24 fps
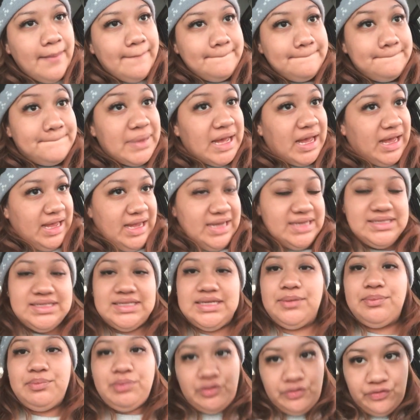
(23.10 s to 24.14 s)

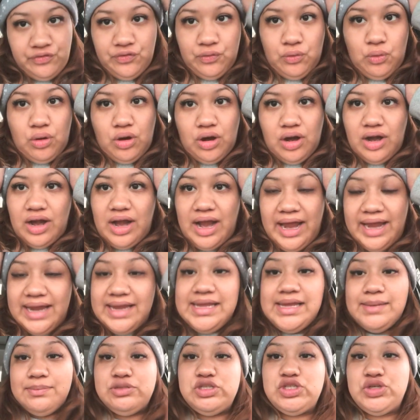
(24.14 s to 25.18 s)
but before I
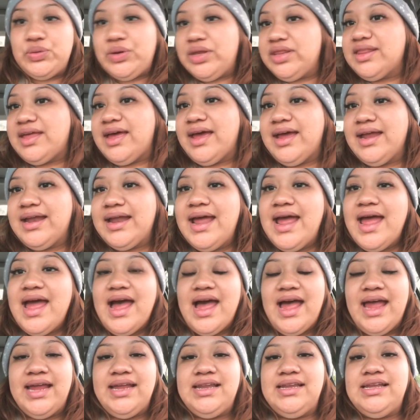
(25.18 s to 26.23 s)
keep doing that,
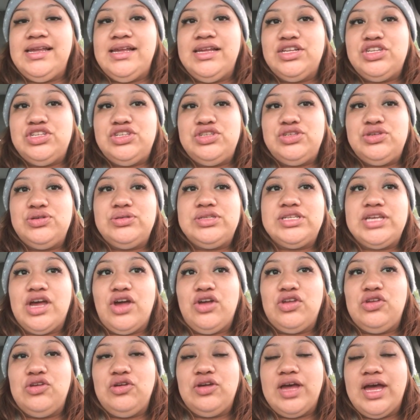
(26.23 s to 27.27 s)
I need to
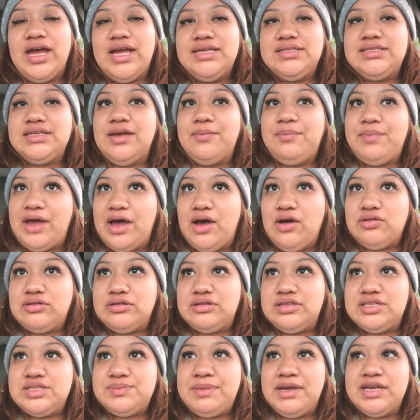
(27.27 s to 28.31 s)
tell you guys about
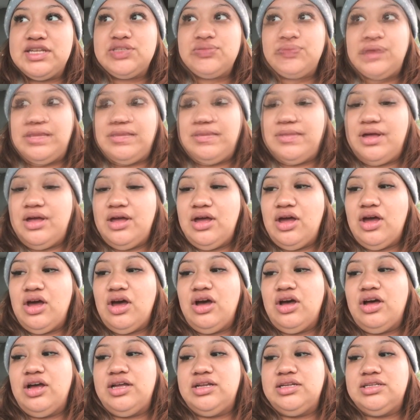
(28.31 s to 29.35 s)
this past weekend.
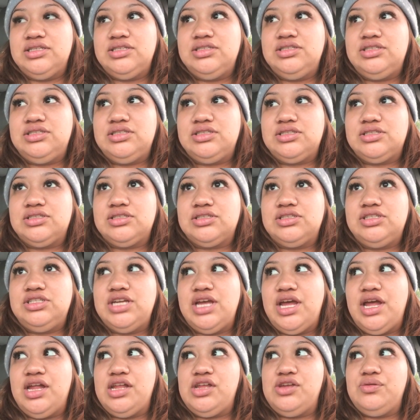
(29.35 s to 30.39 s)

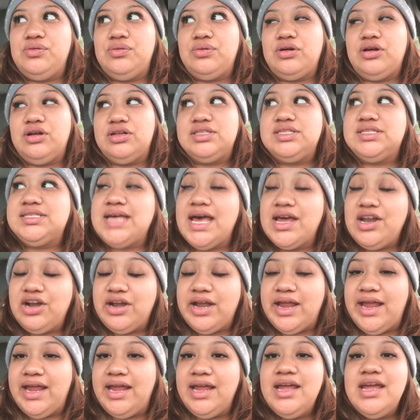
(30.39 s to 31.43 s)
On
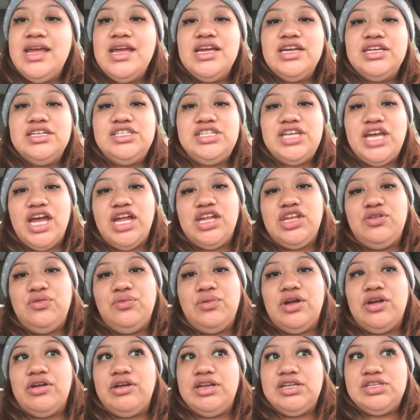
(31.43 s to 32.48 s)
Saturday,
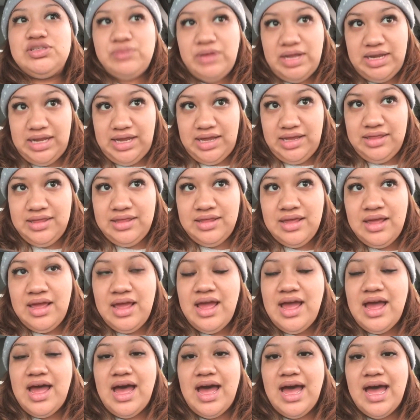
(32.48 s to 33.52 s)
January 20th,
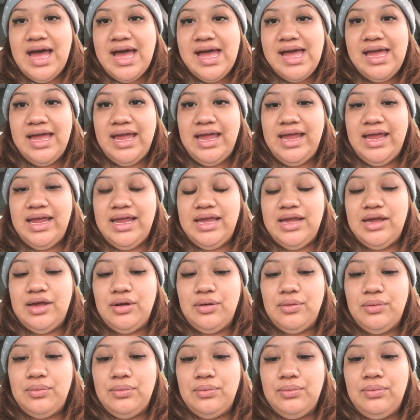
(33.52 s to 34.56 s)
I
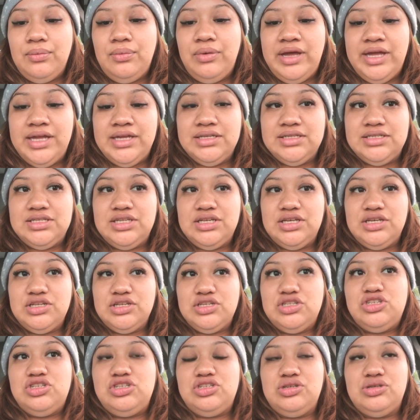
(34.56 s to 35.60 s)
went
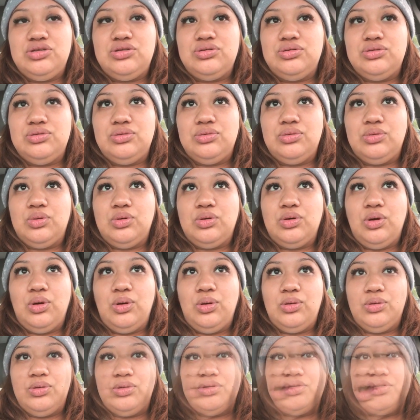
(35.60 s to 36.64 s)
to
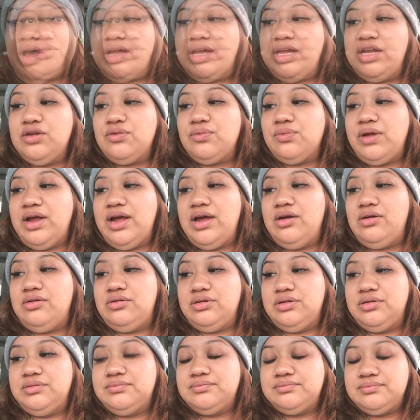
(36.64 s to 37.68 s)
Kohl's, walking
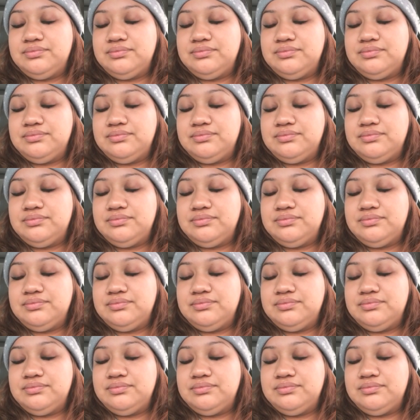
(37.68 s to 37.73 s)
around,